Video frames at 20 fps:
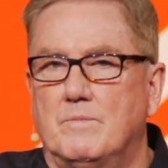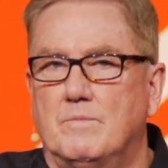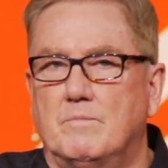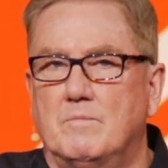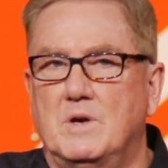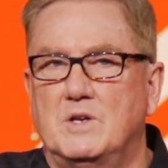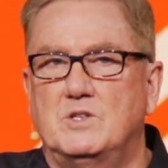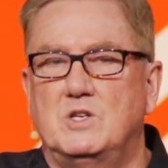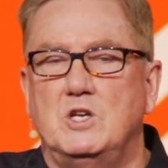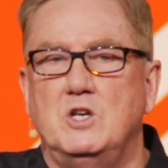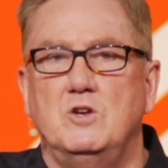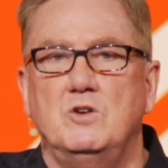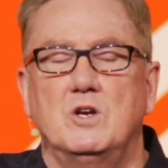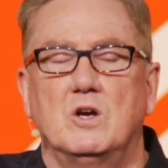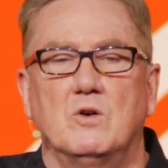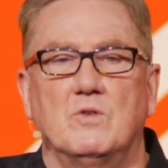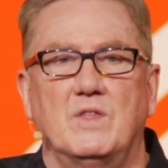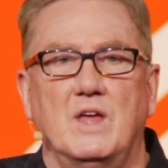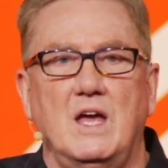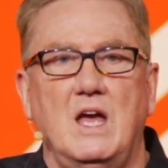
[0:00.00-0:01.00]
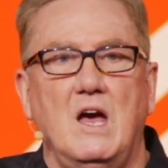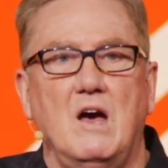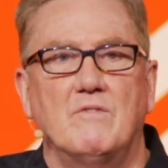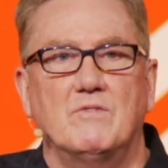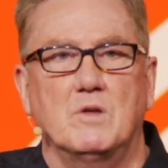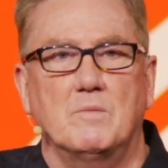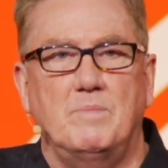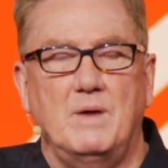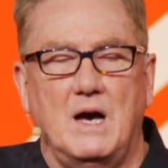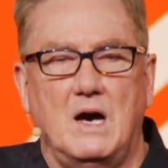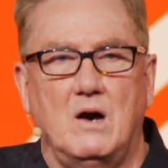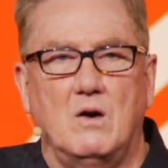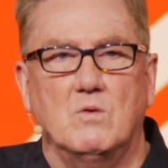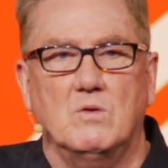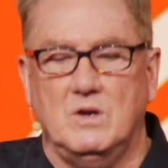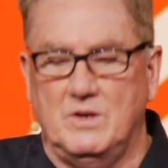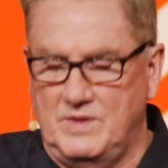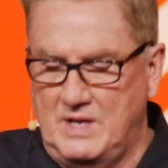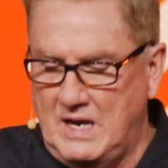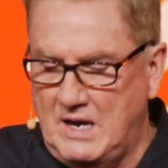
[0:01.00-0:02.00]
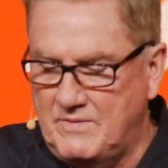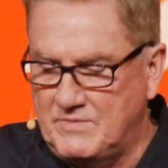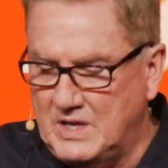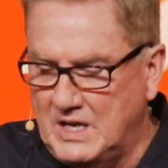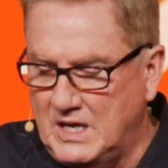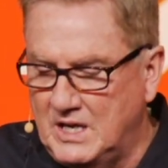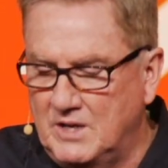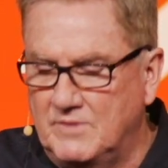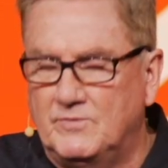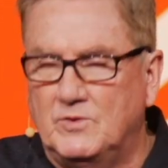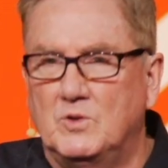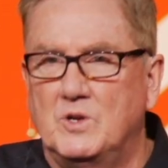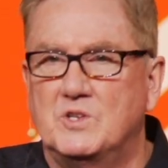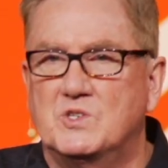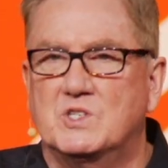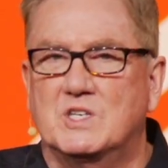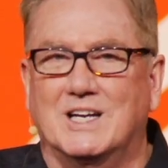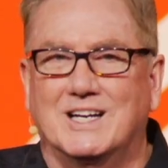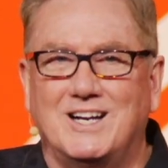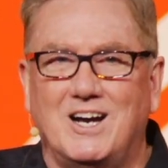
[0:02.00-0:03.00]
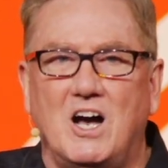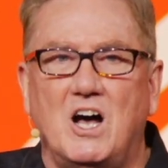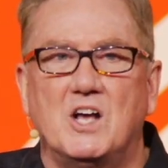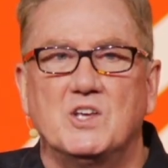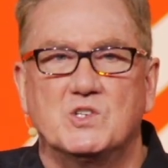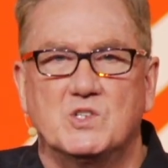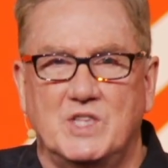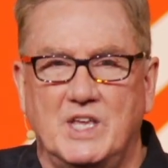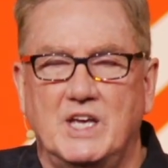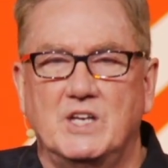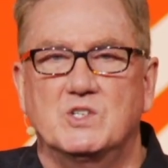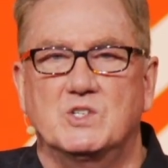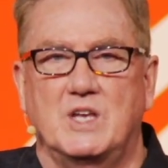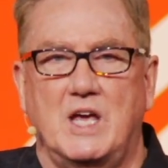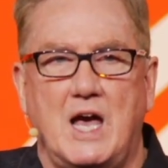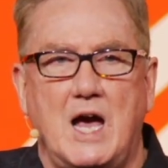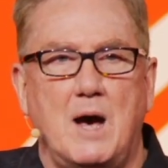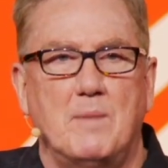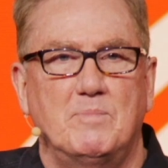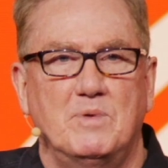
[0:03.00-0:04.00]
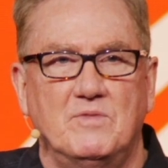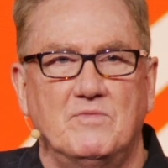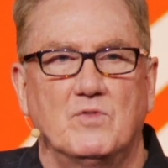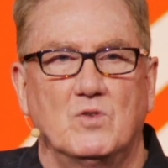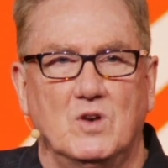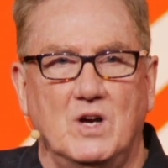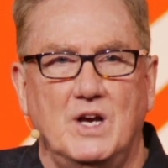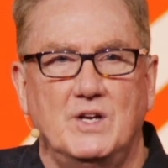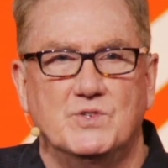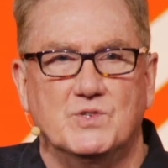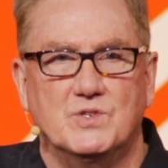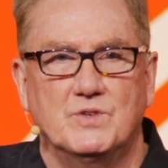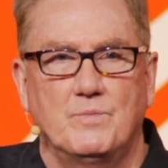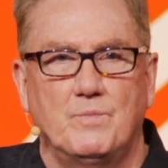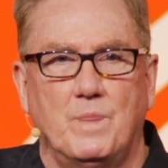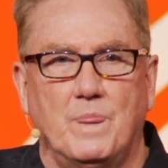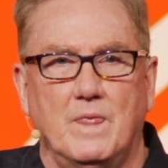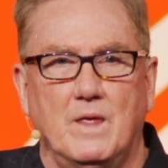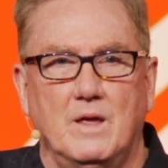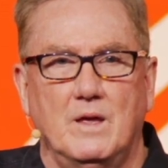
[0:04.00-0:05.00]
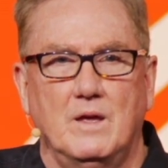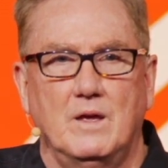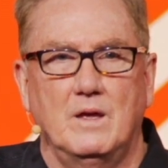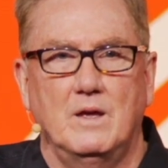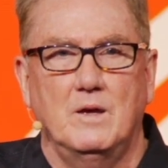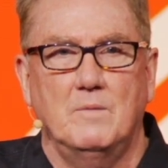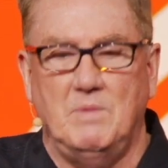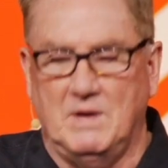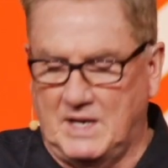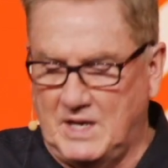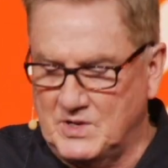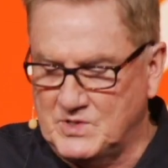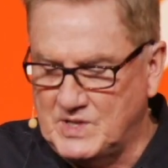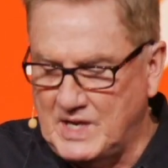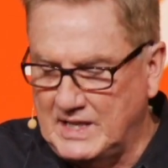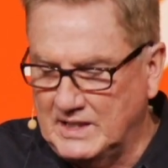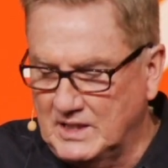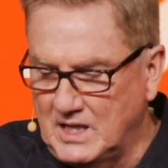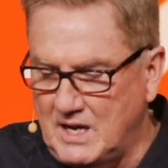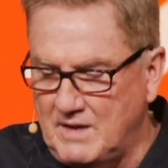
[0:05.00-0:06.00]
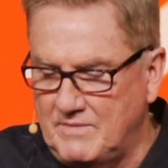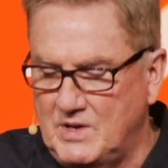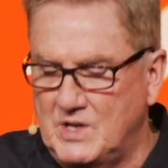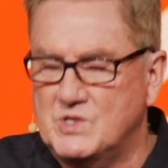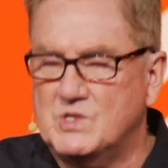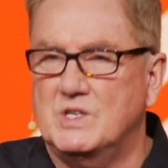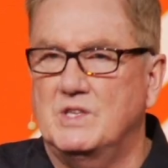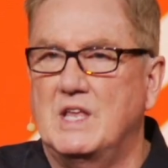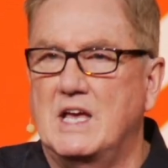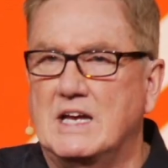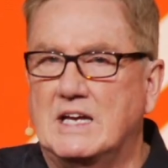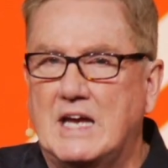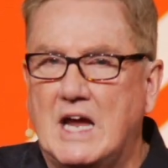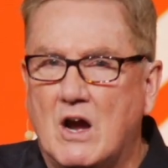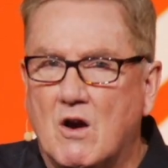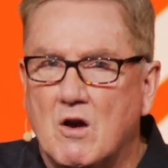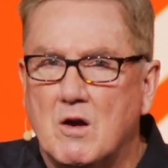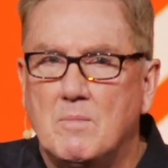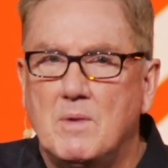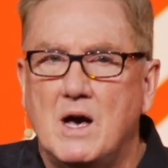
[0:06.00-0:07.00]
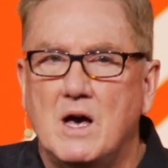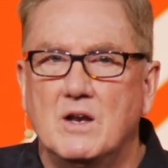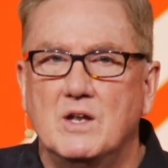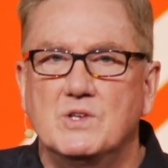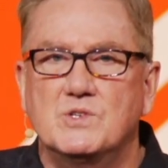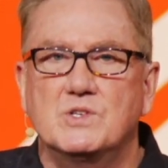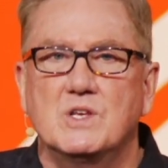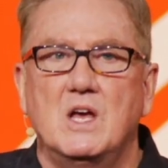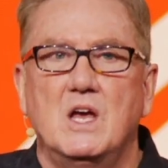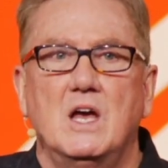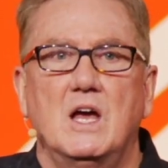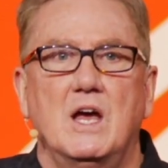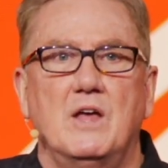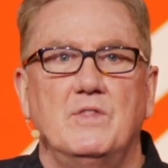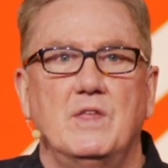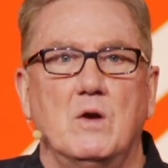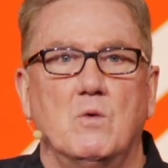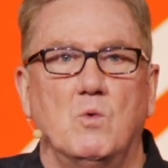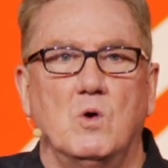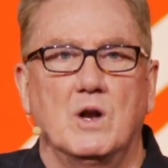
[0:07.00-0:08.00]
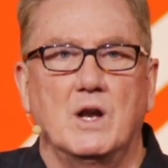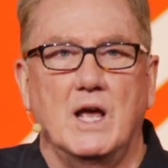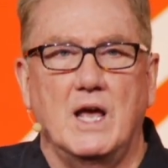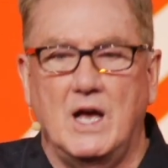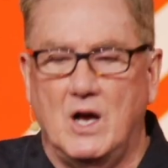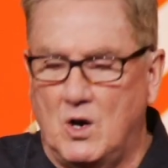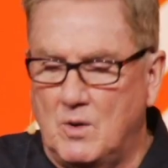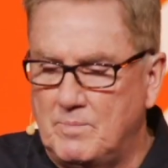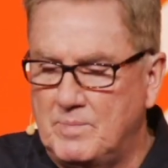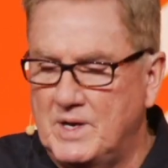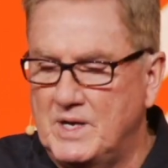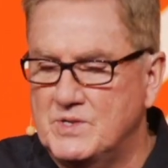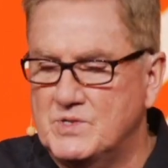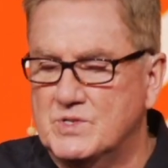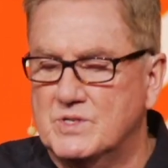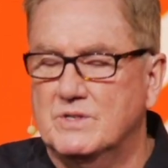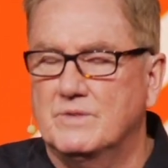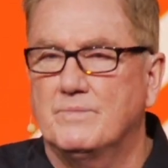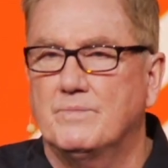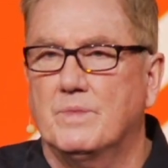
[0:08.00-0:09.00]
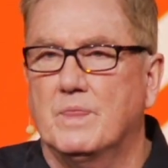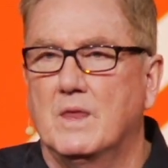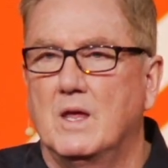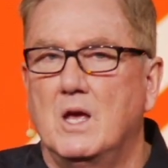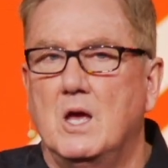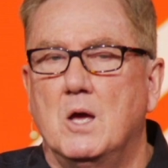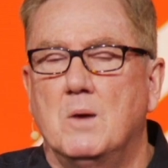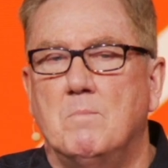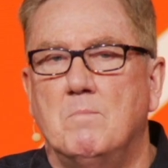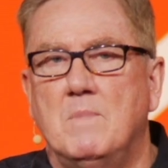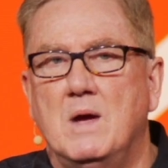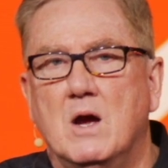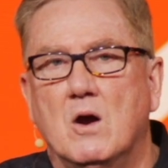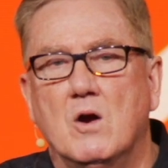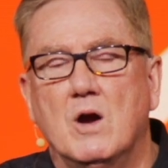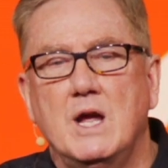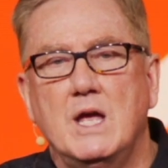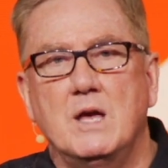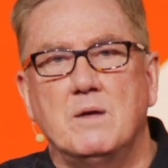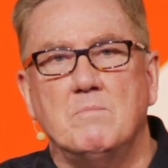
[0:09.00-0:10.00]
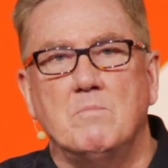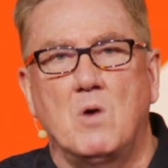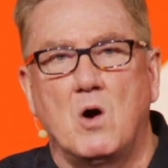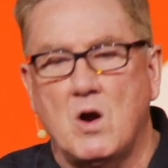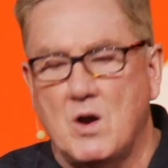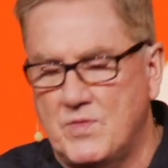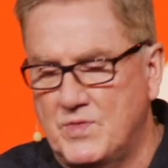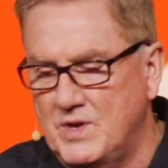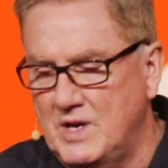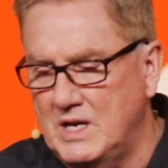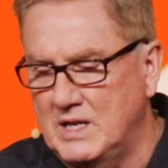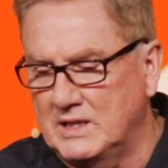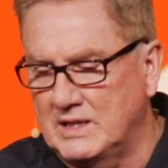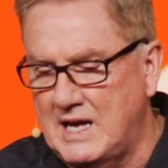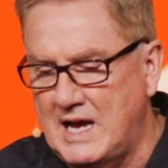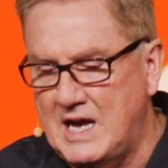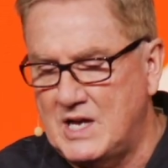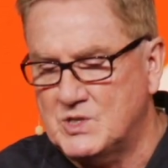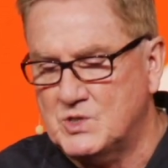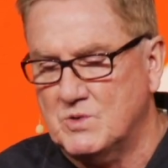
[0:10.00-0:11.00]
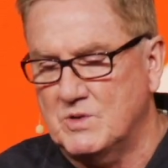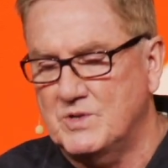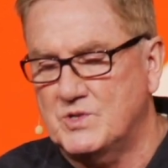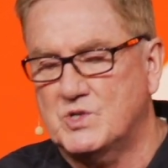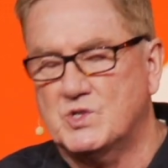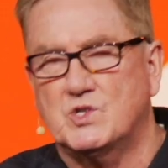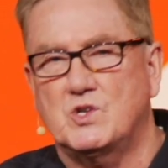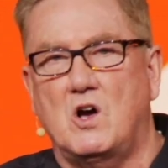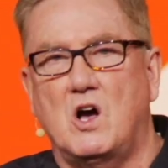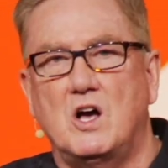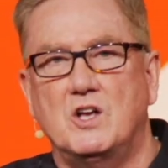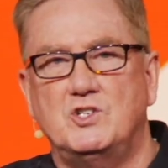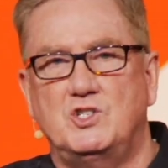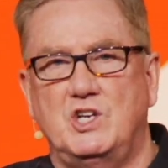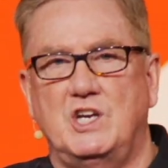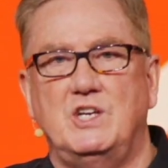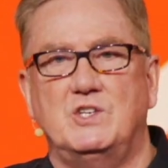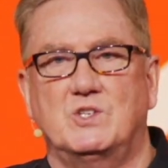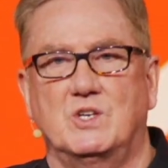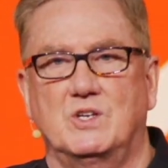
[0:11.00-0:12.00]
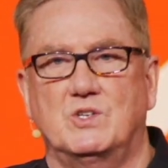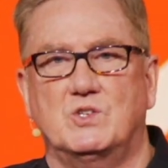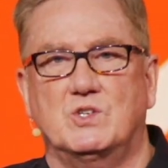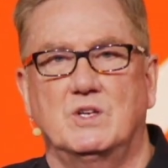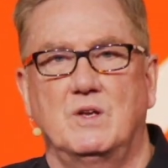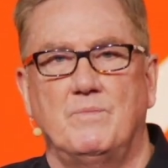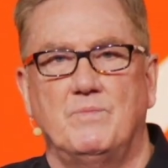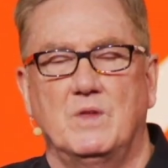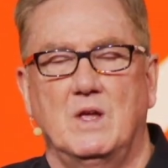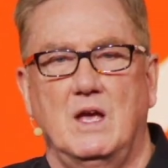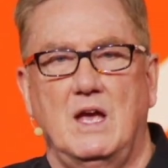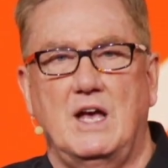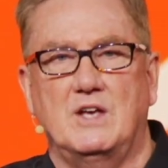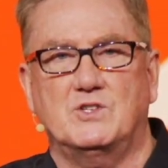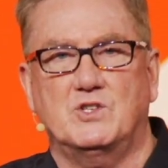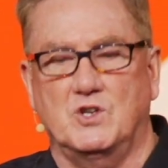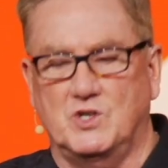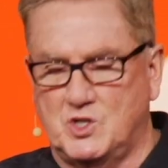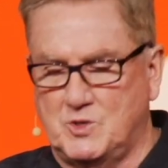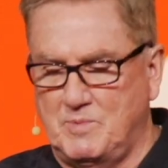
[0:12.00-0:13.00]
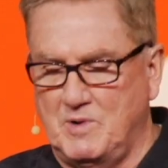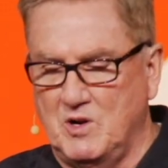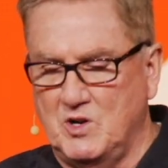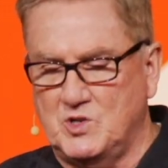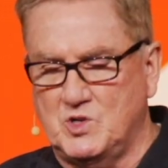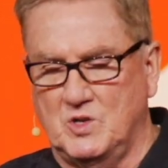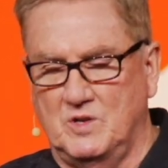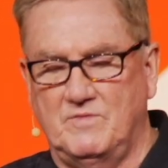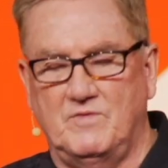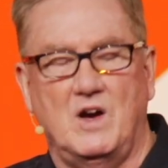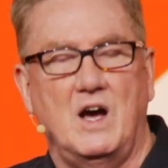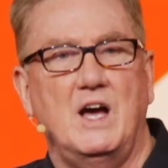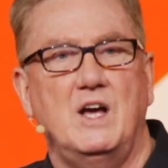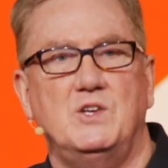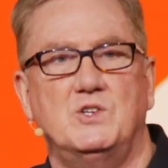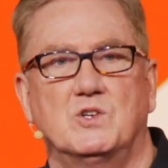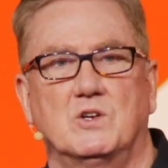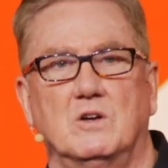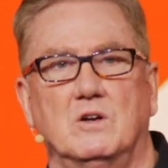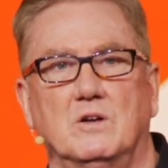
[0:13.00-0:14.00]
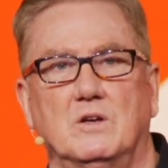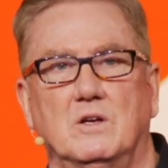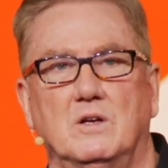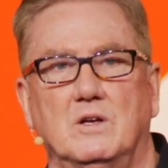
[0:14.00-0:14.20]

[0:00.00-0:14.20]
but do you know they have the power and they have the influence to cause things to happen for us? Because they love us and they care about us and they want to help us? Mary and Martha and Lazarus saw Jesus as their spiritual advisor.